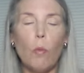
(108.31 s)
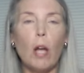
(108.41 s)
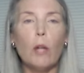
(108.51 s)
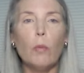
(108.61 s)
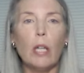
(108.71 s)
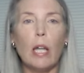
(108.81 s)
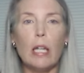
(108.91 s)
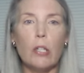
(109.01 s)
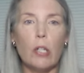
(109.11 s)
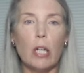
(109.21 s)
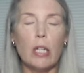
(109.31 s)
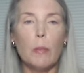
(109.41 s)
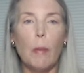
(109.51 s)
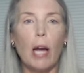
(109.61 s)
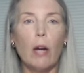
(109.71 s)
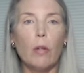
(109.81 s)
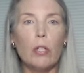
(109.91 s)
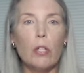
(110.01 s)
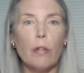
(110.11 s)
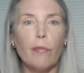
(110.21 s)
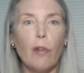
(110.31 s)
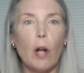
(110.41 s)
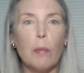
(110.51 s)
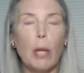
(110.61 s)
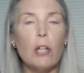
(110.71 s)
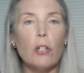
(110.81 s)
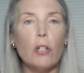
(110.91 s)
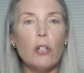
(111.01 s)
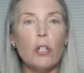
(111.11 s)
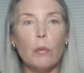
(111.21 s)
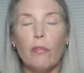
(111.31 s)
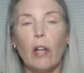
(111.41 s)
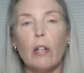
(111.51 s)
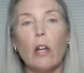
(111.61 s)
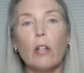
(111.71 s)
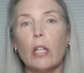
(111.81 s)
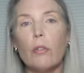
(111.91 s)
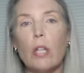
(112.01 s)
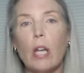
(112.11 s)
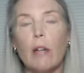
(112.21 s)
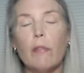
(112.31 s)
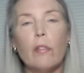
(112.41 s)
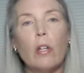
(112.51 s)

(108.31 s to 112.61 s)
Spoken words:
1 relating to conspiring to defraud patients. She was found not guilty of.